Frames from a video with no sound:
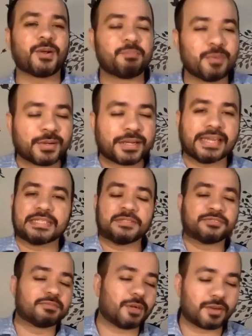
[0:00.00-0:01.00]
or Bluecat
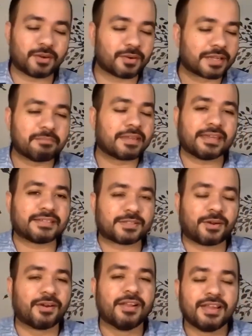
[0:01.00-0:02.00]
or Gimcat
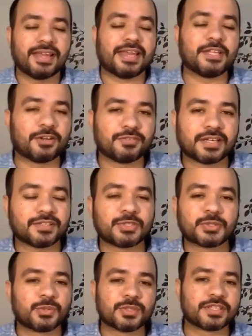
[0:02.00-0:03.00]
or any of the other
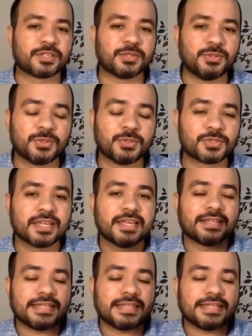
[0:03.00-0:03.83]
tools that you use.